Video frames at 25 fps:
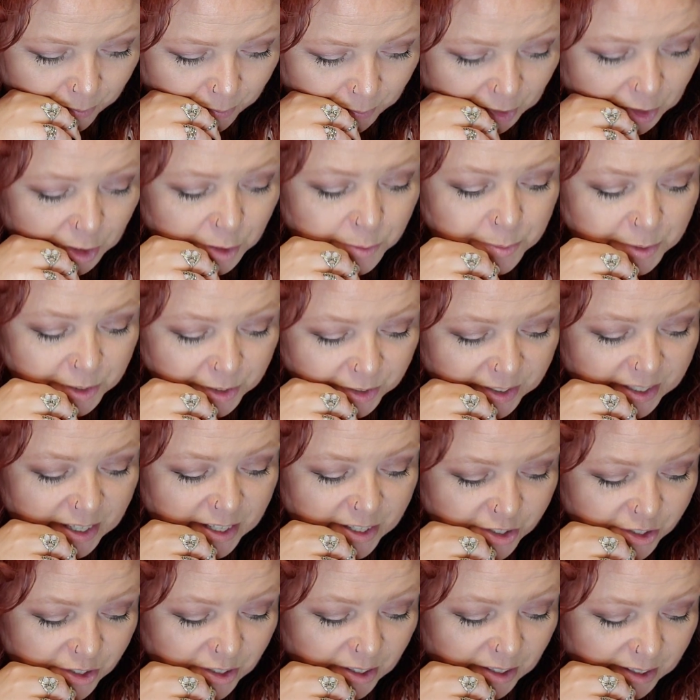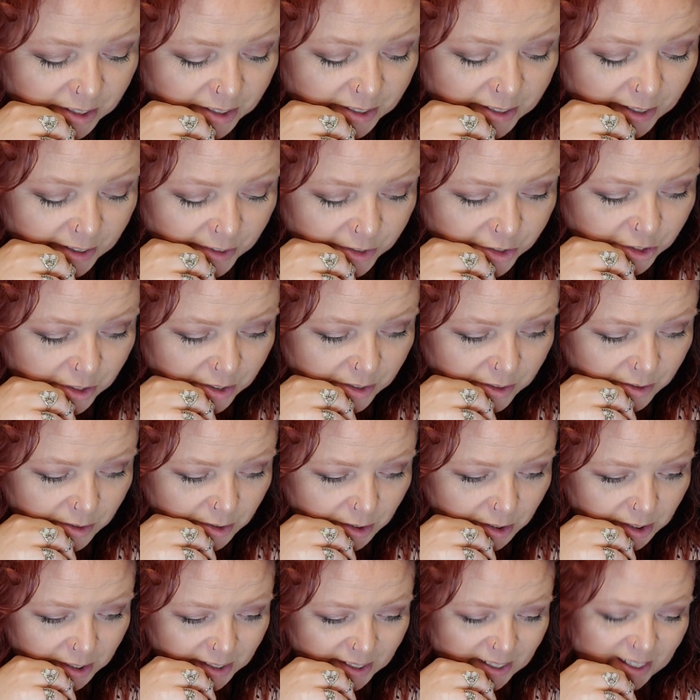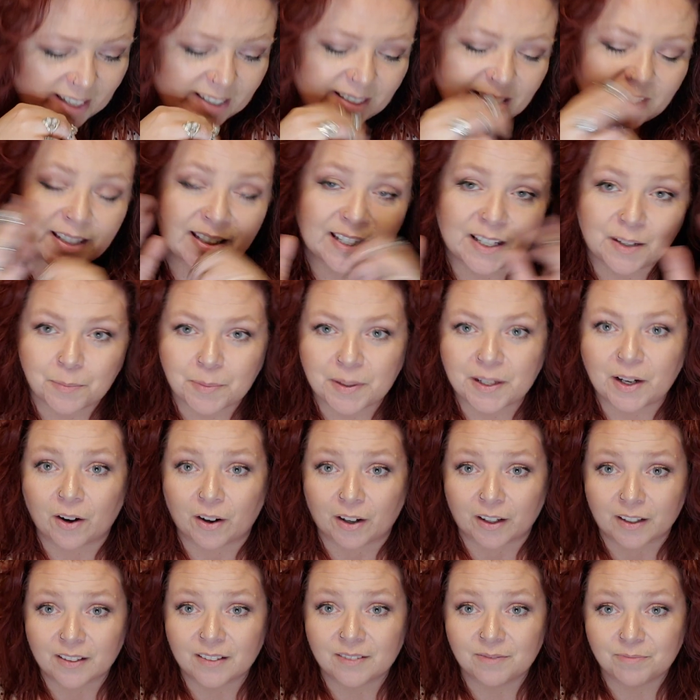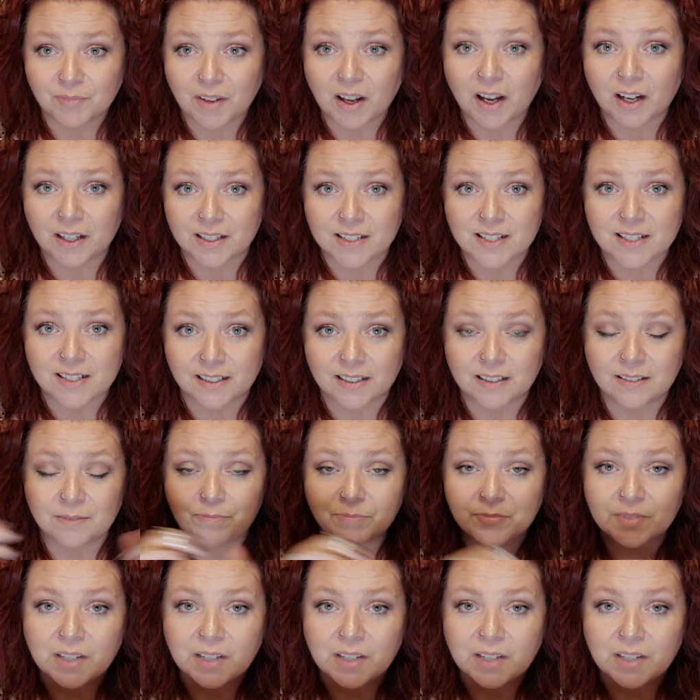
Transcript: communication and connection. And it can be hard, honestly.